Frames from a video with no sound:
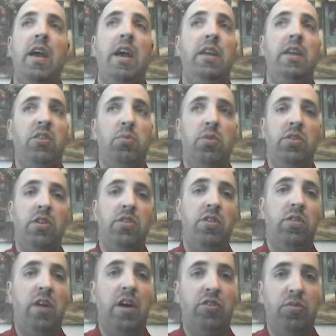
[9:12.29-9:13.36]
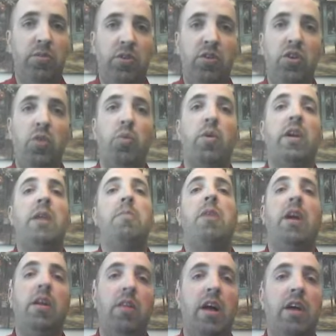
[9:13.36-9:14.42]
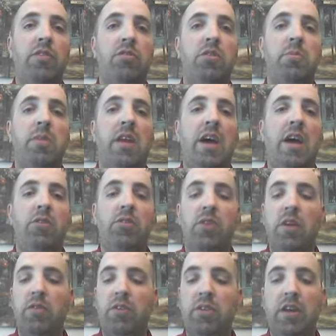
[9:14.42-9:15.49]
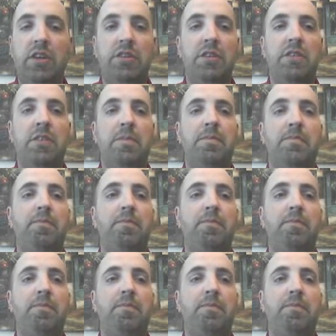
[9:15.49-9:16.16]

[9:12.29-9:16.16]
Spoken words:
hey, this worked in your classroom, could it work in my classroom, and have those conversations.